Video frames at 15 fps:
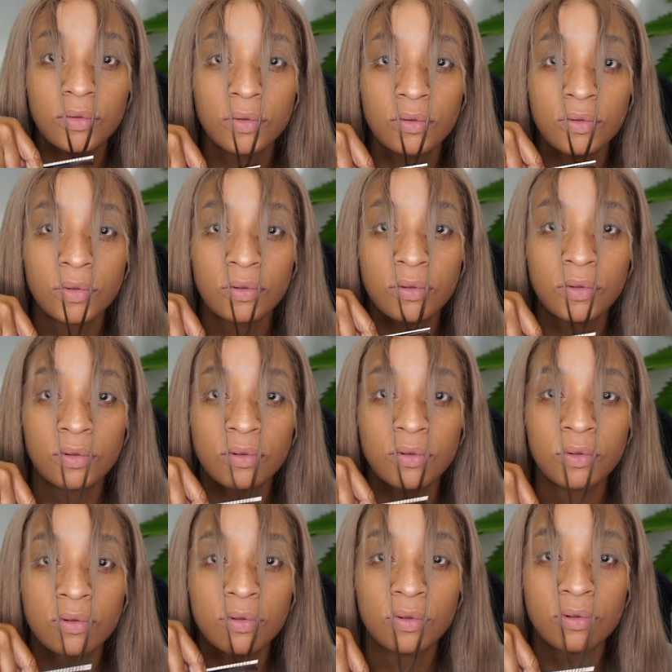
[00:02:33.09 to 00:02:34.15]

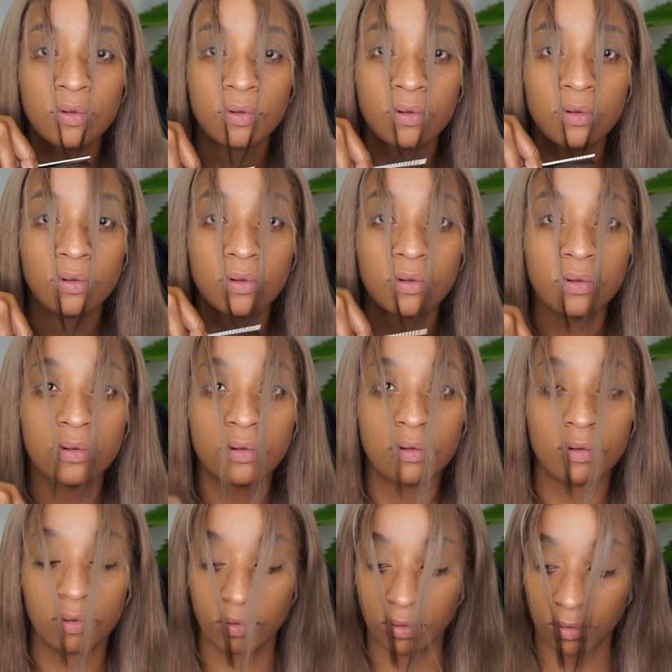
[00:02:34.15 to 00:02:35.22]

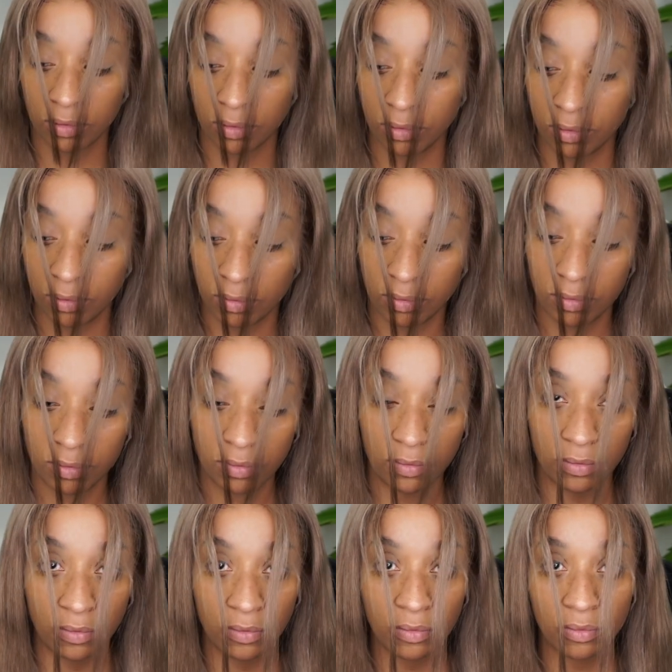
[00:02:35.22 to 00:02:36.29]

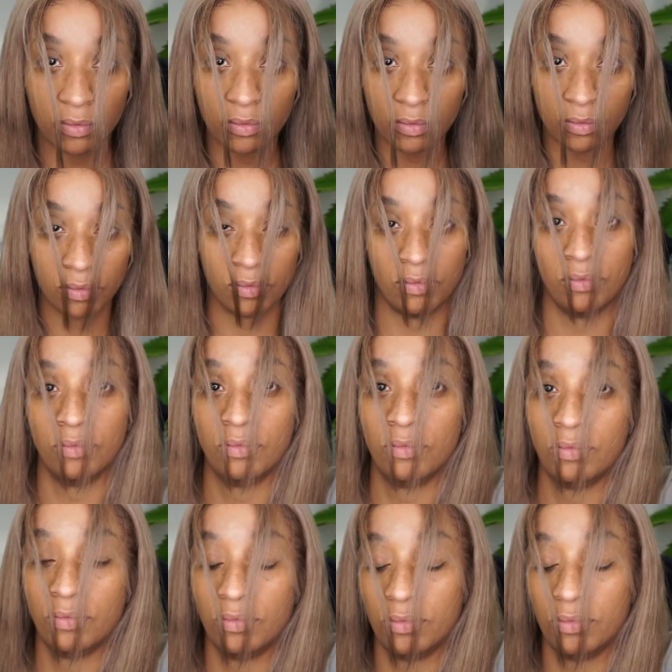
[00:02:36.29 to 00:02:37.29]
(no one is talking)